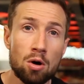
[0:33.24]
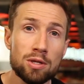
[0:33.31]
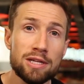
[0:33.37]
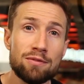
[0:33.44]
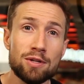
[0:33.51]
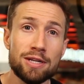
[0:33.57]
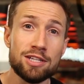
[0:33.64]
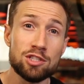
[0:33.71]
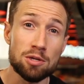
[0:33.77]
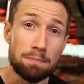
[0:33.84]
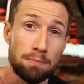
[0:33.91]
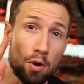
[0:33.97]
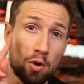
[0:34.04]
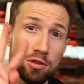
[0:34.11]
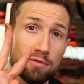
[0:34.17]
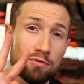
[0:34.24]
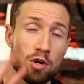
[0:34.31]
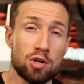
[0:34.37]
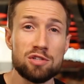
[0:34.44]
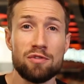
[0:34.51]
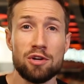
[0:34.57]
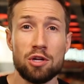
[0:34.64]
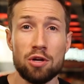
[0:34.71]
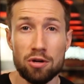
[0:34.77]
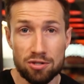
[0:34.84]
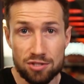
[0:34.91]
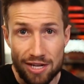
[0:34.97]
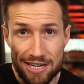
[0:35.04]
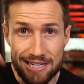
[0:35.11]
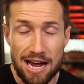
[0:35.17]
I'll leave a link to both of those
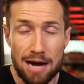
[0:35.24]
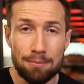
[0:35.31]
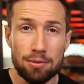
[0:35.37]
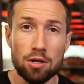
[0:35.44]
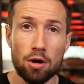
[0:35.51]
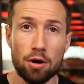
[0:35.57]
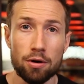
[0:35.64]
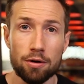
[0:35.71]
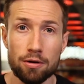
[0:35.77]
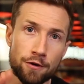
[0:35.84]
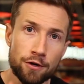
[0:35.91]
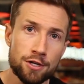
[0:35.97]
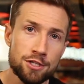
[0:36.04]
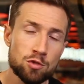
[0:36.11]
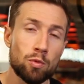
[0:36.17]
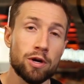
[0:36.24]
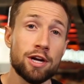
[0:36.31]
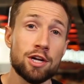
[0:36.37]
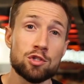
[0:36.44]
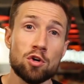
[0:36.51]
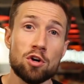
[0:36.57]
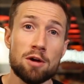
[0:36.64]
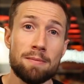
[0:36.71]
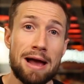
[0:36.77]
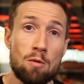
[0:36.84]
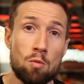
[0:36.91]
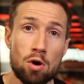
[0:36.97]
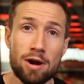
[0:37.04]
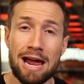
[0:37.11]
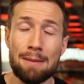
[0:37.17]
videos down below. First, we're going to talk about
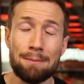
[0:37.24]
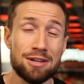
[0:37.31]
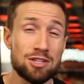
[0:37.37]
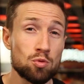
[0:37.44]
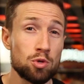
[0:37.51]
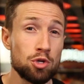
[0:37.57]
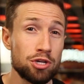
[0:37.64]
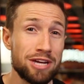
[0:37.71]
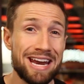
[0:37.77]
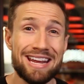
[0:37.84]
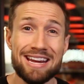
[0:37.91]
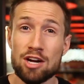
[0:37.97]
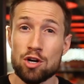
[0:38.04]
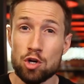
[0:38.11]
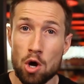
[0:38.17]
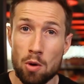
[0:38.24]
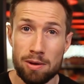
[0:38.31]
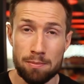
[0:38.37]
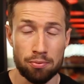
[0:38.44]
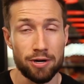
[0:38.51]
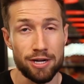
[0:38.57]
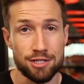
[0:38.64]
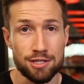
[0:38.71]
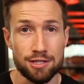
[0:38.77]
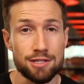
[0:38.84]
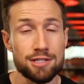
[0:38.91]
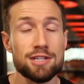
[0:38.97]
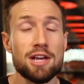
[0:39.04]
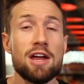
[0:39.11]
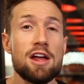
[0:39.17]
what happens when you're getting no
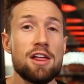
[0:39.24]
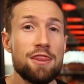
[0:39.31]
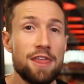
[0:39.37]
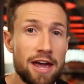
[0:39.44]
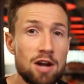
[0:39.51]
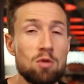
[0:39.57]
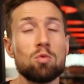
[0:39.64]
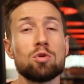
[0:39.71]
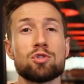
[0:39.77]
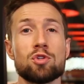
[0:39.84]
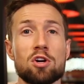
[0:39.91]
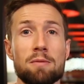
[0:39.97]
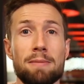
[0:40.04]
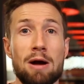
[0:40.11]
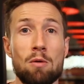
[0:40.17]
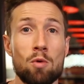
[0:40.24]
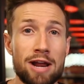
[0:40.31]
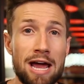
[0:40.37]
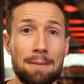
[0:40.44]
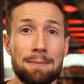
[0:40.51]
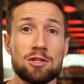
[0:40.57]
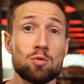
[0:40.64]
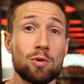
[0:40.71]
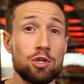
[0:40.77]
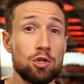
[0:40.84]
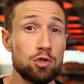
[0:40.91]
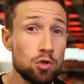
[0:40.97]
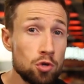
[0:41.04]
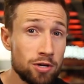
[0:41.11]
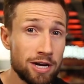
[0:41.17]
impressions. Then we'll talk about what happens when you
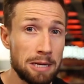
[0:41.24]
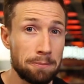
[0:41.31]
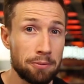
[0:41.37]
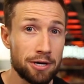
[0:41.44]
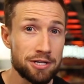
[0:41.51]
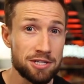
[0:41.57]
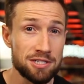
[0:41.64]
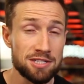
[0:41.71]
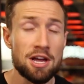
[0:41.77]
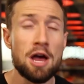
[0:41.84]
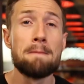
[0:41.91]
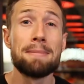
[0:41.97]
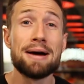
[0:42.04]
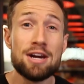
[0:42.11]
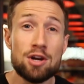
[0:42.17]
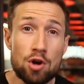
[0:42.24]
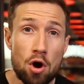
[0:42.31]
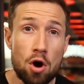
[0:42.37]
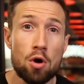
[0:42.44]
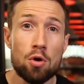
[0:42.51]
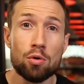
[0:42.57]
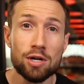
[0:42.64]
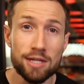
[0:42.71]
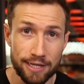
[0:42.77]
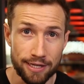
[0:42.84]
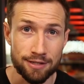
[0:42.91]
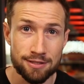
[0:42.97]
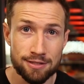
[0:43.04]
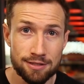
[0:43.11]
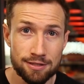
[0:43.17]
do get impressions, but no
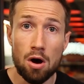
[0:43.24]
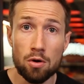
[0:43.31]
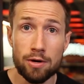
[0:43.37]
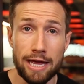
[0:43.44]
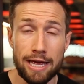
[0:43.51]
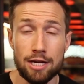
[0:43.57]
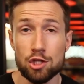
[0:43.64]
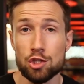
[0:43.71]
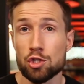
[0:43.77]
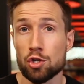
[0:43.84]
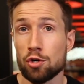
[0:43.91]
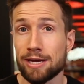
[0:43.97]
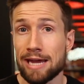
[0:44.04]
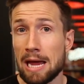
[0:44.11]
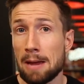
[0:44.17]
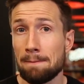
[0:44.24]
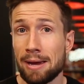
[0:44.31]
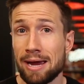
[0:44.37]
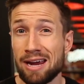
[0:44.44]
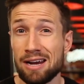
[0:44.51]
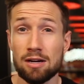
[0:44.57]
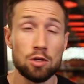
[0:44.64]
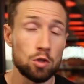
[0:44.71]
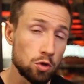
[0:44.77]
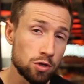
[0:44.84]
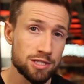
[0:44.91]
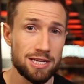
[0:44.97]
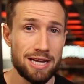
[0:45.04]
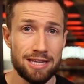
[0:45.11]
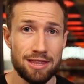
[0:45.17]
clicks. Okay, so your campaign
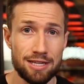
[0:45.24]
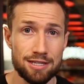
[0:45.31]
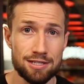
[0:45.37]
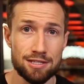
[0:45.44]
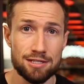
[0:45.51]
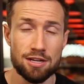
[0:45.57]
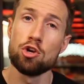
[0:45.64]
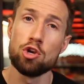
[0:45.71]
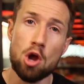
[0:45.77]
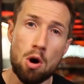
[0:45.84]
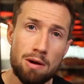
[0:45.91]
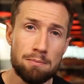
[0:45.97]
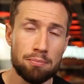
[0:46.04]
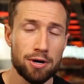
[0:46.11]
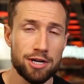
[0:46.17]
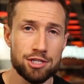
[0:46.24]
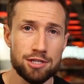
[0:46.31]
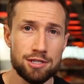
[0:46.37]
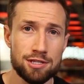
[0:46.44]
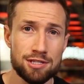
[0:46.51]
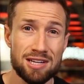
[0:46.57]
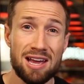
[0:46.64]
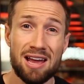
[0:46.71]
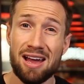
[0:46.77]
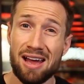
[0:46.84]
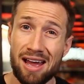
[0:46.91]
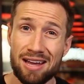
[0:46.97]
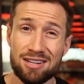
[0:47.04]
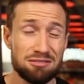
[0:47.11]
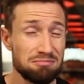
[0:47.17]
looks like this. No impressions
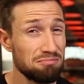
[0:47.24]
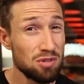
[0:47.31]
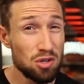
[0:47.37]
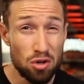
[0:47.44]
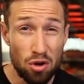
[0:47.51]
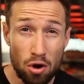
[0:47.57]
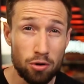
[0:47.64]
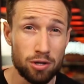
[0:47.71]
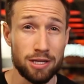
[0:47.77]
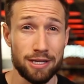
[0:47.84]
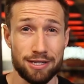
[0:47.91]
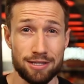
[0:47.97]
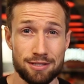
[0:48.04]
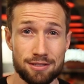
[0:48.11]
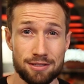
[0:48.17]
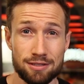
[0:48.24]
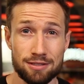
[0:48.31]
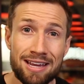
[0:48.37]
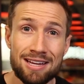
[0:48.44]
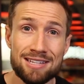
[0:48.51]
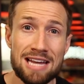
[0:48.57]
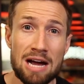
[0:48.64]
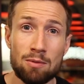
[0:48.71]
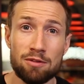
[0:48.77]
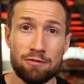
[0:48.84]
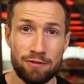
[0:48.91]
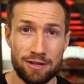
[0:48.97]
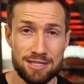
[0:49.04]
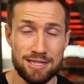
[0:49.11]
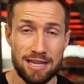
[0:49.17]
and no clicks. Here's how we
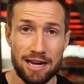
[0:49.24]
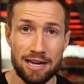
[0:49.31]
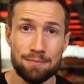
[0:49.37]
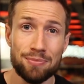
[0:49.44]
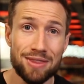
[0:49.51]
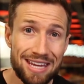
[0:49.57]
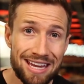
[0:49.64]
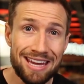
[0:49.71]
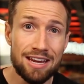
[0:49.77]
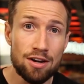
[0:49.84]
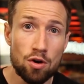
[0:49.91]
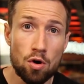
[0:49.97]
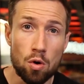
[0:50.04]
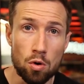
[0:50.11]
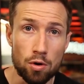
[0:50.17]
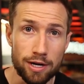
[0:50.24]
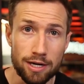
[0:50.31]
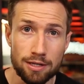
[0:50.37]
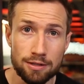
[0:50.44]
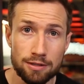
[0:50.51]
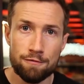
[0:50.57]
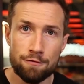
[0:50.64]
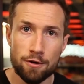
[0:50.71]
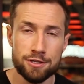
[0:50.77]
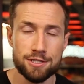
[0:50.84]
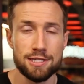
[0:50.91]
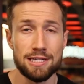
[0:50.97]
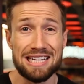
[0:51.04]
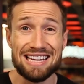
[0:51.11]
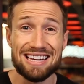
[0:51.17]
fix that in order.
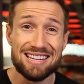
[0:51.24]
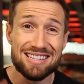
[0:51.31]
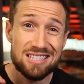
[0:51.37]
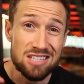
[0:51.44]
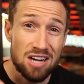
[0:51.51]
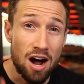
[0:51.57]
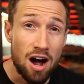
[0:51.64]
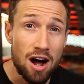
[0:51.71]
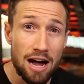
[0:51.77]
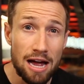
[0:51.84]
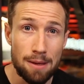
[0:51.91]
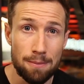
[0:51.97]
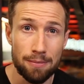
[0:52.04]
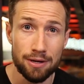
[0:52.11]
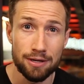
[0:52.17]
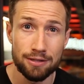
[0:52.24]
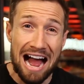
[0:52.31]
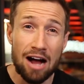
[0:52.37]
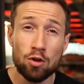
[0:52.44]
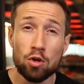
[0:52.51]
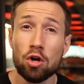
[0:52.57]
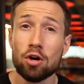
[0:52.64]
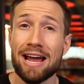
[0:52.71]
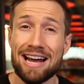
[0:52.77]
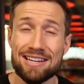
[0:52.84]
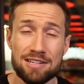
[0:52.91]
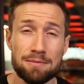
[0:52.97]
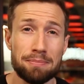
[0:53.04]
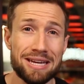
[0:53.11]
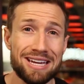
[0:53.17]
Firstly, time. How long has
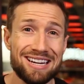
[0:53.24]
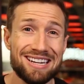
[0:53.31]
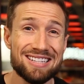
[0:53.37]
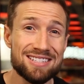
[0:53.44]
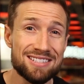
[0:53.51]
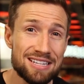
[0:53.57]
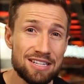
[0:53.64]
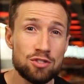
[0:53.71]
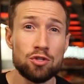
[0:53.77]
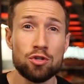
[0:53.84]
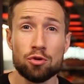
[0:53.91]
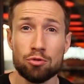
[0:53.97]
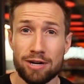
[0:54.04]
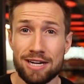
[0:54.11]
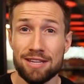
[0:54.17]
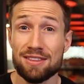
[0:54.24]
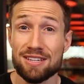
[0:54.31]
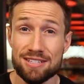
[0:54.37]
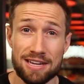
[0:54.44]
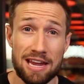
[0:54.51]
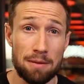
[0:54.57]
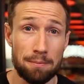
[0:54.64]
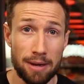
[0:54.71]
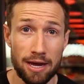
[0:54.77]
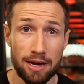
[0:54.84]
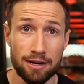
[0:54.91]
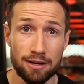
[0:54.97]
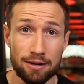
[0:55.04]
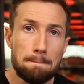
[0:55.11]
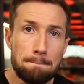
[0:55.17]
it been since you created this
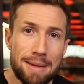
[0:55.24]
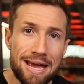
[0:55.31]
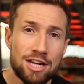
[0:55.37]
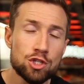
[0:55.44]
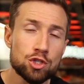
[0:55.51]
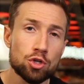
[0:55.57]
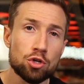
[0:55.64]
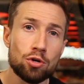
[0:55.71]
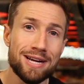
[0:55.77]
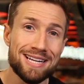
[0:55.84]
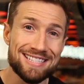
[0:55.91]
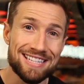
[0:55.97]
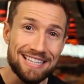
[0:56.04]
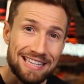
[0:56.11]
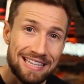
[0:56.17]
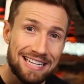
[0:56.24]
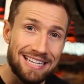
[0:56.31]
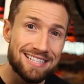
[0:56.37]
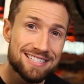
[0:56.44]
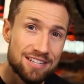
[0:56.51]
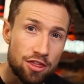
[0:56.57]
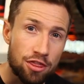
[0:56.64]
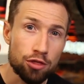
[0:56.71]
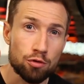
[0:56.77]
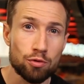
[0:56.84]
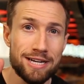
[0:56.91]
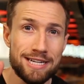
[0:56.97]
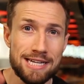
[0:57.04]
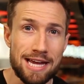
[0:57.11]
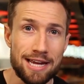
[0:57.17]
campaign? Make sure it's at least
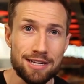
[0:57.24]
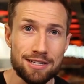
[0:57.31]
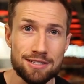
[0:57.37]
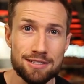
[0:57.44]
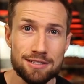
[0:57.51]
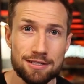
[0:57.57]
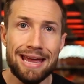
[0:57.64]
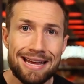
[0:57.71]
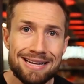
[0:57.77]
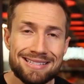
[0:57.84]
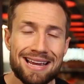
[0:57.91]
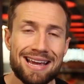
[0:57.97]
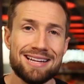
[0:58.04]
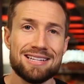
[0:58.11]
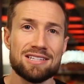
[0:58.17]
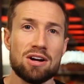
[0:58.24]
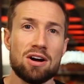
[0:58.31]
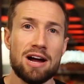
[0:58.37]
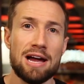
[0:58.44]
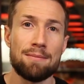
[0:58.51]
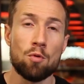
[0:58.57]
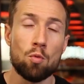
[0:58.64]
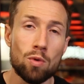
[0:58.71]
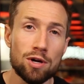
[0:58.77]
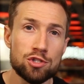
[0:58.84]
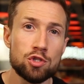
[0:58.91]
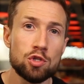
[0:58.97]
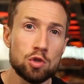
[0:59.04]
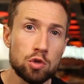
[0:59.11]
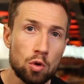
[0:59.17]
three days. It takes time
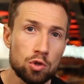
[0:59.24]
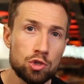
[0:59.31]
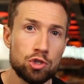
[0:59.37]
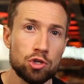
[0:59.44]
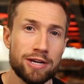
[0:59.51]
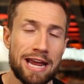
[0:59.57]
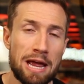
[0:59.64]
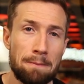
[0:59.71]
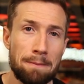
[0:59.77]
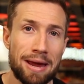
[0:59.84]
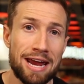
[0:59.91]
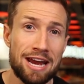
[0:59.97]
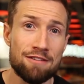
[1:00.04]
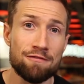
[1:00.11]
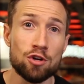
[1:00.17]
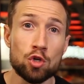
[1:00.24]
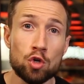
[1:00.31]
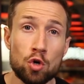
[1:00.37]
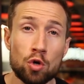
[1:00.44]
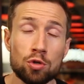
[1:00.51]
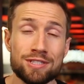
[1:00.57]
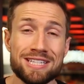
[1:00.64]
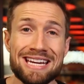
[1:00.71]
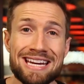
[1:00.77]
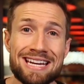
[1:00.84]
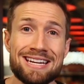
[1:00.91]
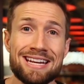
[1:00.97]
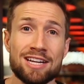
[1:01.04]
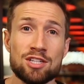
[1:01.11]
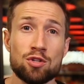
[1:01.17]
once you launch your campaign for Google to
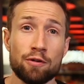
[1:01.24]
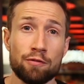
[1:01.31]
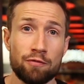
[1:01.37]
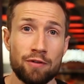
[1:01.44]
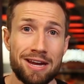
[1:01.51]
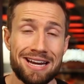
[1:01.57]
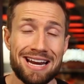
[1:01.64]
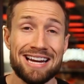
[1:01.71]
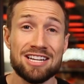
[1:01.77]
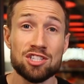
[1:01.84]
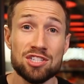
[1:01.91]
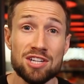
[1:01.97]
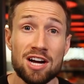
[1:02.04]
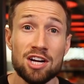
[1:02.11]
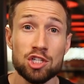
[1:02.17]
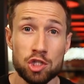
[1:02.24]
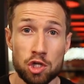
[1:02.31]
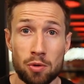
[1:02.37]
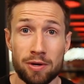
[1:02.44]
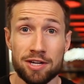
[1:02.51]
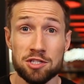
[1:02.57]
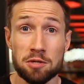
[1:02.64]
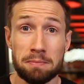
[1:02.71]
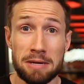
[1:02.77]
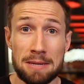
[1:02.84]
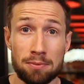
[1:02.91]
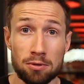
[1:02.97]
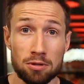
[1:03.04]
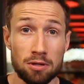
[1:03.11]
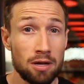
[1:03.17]
index your feed and start showing it to
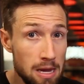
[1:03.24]
people.